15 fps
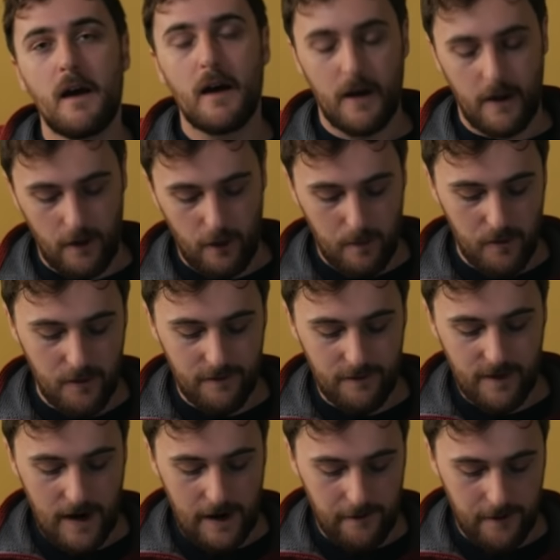a lot more
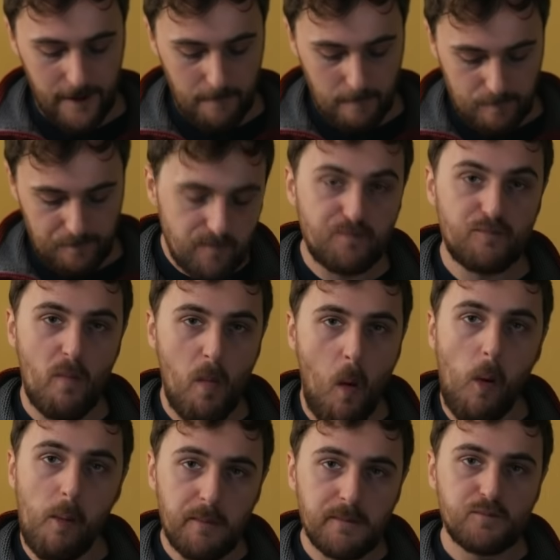floury.
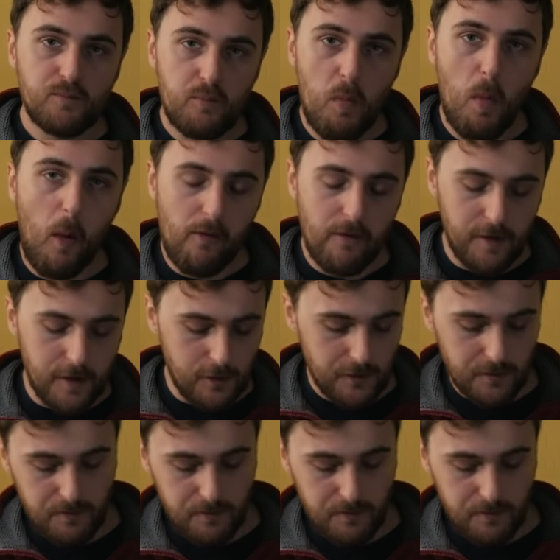Very good.